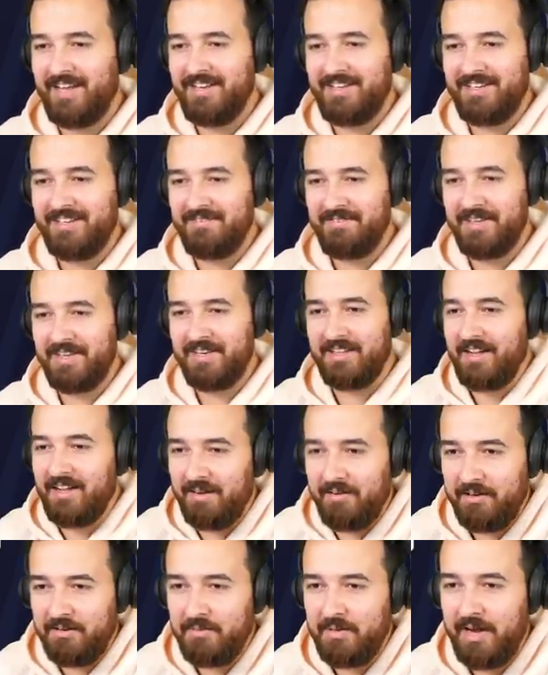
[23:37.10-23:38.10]
I don't make any,
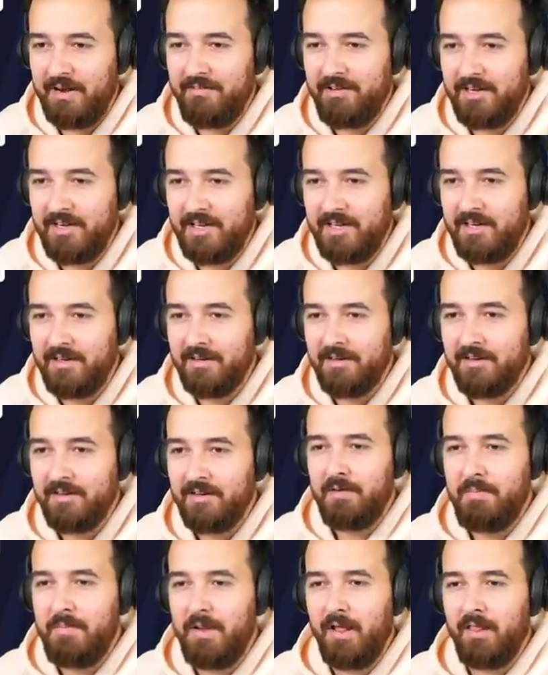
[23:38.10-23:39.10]
okay, do we have any
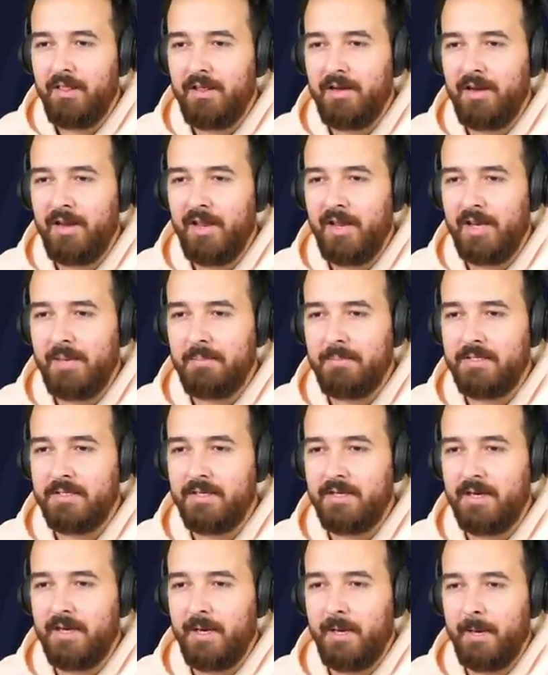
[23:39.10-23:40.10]
familiar names
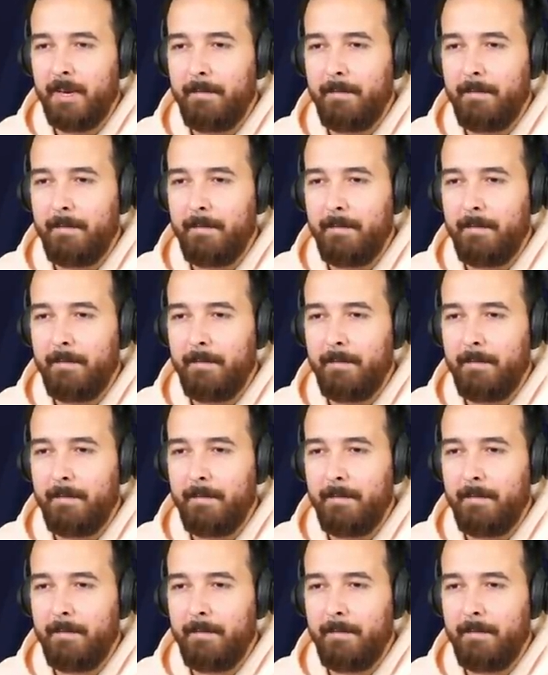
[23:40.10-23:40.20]
in here?